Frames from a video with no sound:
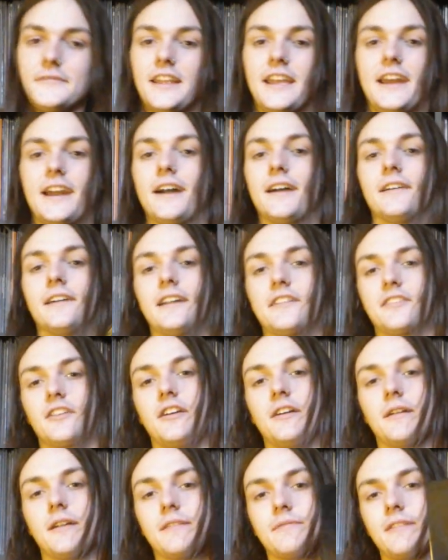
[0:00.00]
yeah, that's
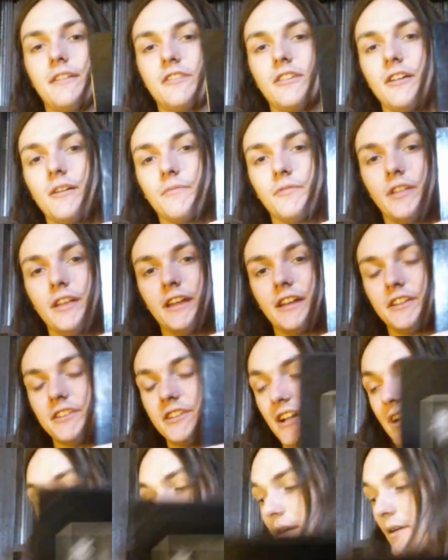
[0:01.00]
all. I, that's all I'm really going to
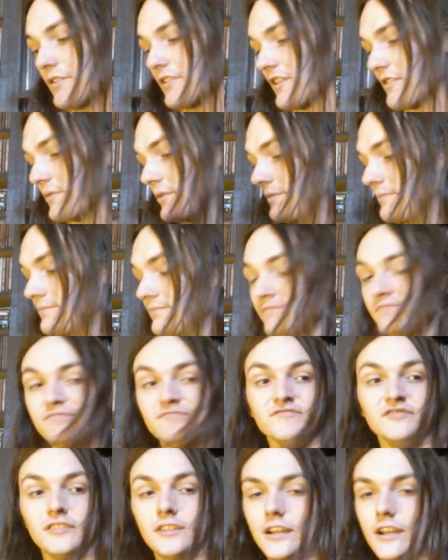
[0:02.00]
talk about with this one.
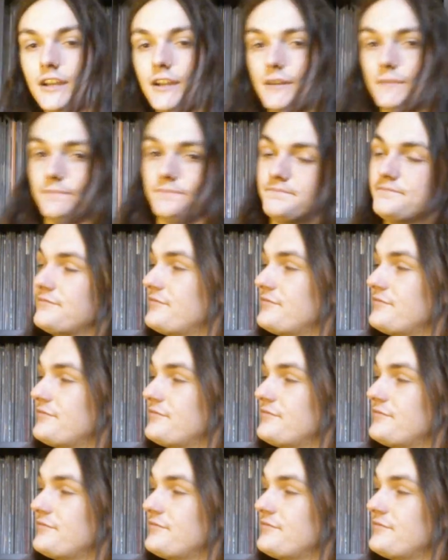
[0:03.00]
Um,